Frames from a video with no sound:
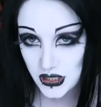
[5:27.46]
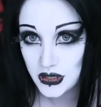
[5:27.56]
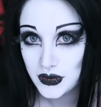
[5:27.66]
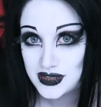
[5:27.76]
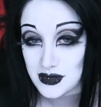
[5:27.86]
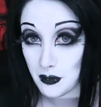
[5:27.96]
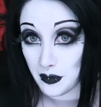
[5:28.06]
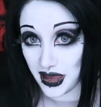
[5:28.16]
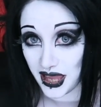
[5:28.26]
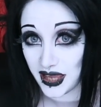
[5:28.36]
show you is a
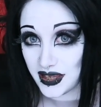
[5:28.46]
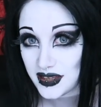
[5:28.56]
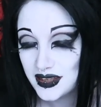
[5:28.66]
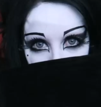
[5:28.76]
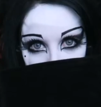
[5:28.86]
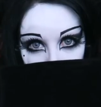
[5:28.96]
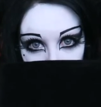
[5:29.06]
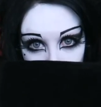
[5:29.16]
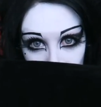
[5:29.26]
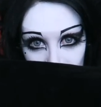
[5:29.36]
bag. This
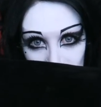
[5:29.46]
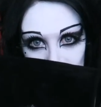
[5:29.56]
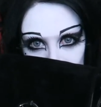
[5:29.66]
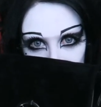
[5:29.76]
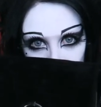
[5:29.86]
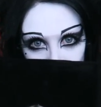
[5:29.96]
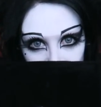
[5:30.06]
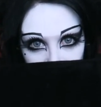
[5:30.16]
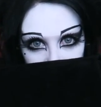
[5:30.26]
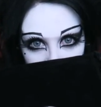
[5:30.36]
bag, to be
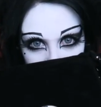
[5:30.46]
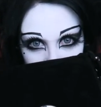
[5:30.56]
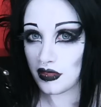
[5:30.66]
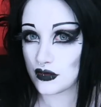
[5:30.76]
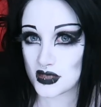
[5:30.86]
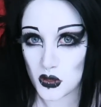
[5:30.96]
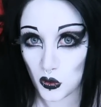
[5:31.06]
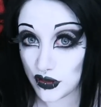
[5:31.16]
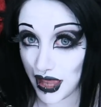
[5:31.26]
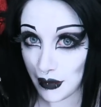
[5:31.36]
precise. I think this is
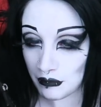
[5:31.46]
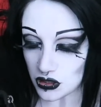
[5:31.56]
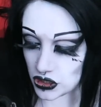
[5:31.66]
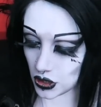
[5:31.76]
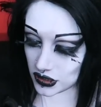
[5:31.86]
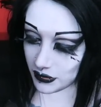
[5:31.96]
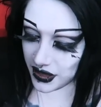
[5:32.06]
called the Amber Shoulder